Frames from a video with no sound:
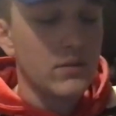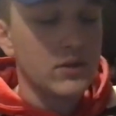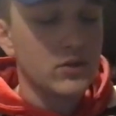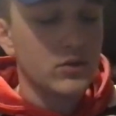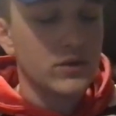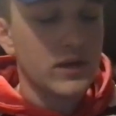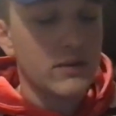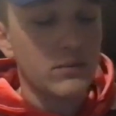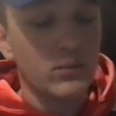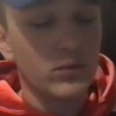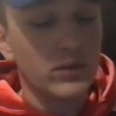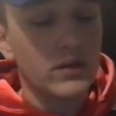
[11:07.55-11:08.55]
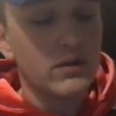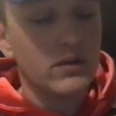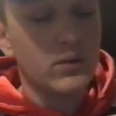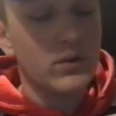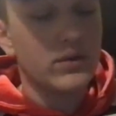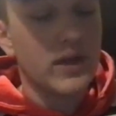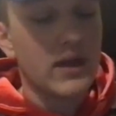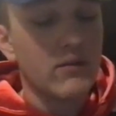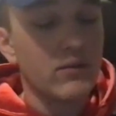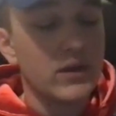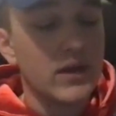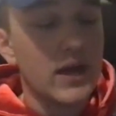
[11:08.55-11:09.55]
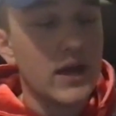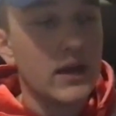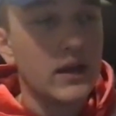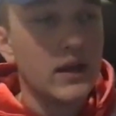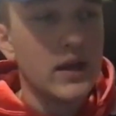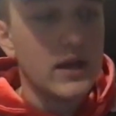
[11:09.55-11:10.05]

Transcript: mentor that I'm literally with every day